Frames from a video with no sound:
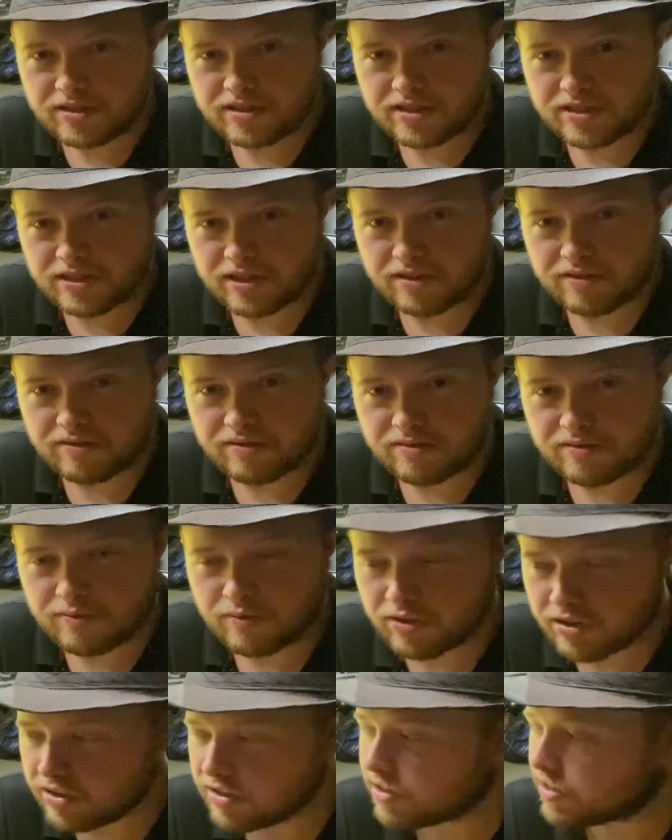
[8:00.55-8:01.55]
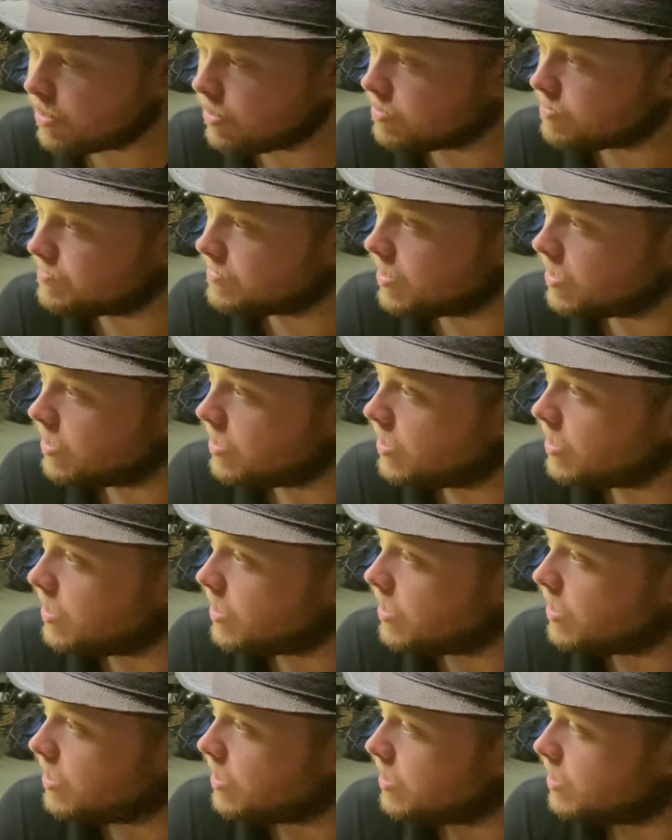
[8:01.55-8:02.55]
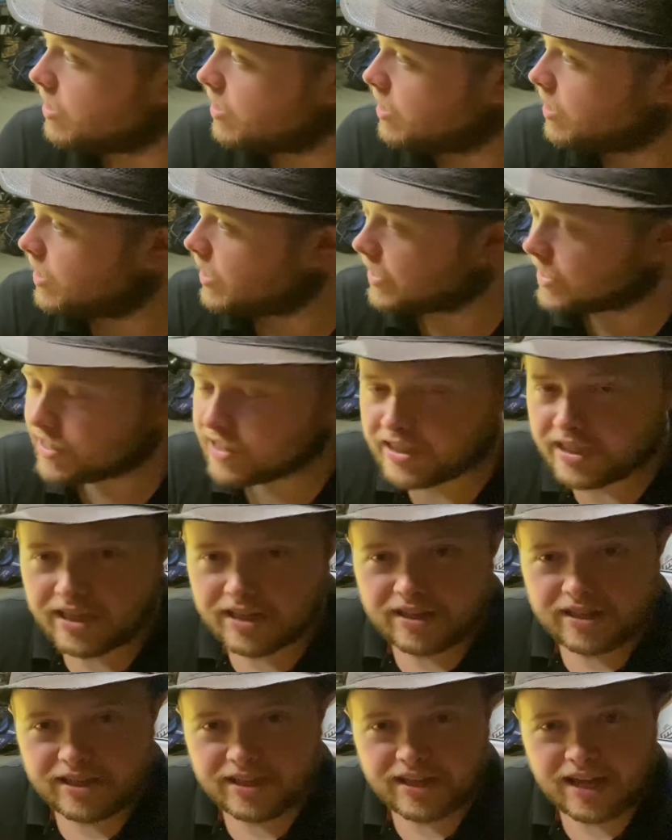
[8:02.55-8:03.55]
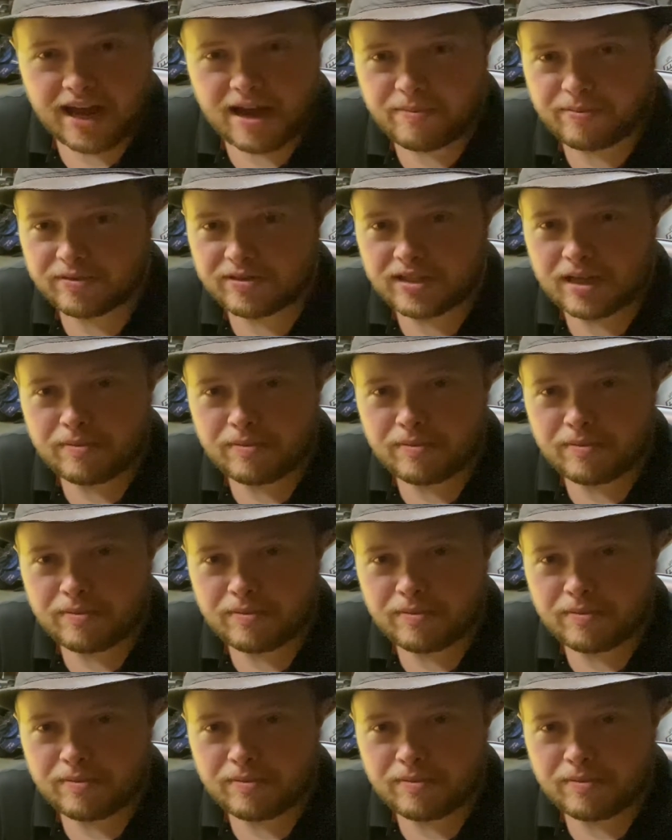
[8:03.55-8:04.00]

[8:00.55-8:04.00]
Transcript: So we're good to go. Like I said, it happens.